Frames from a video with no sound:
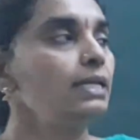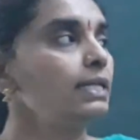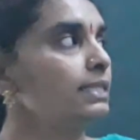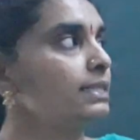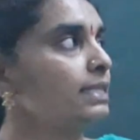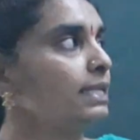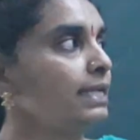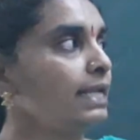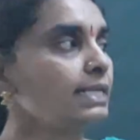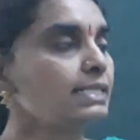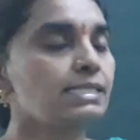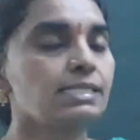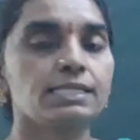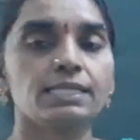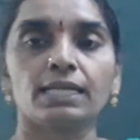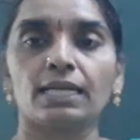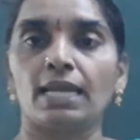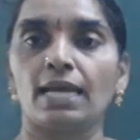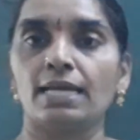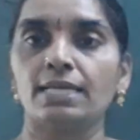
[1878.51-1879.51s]
In the
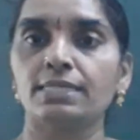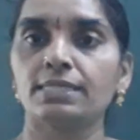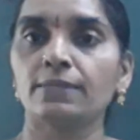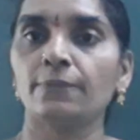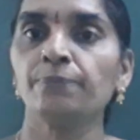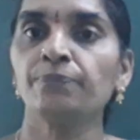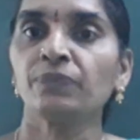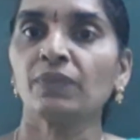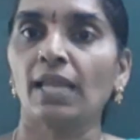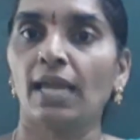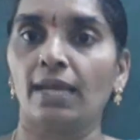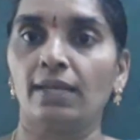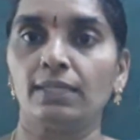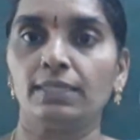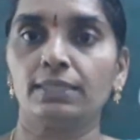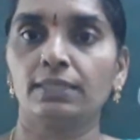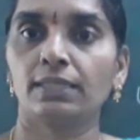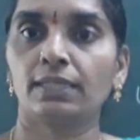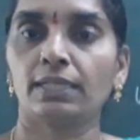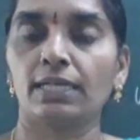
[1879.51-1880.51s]
next class, I'll
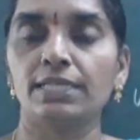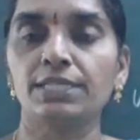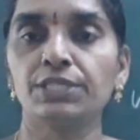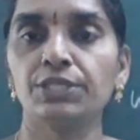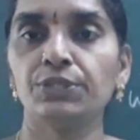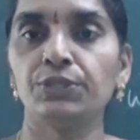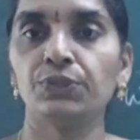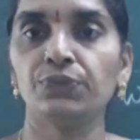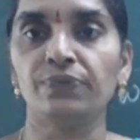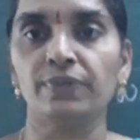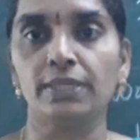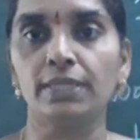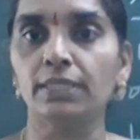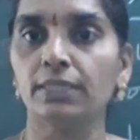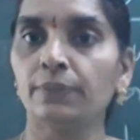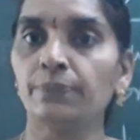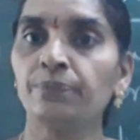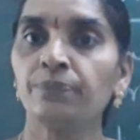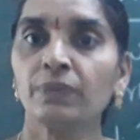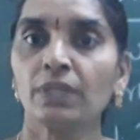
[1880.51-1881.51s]
continue with
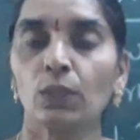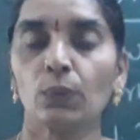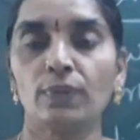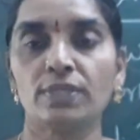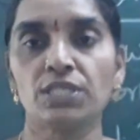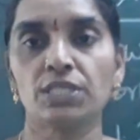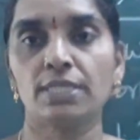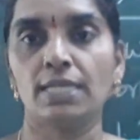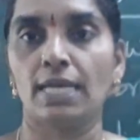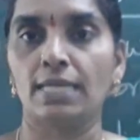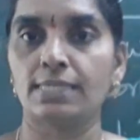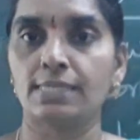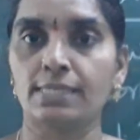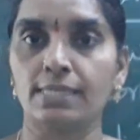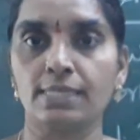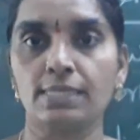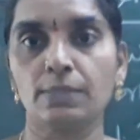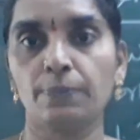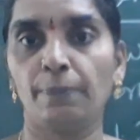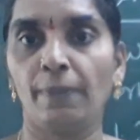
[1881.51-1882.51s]
the question
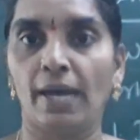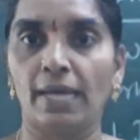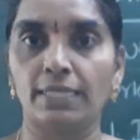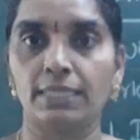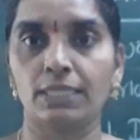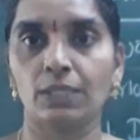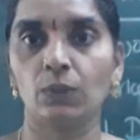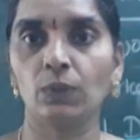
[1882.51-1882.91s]
answers part.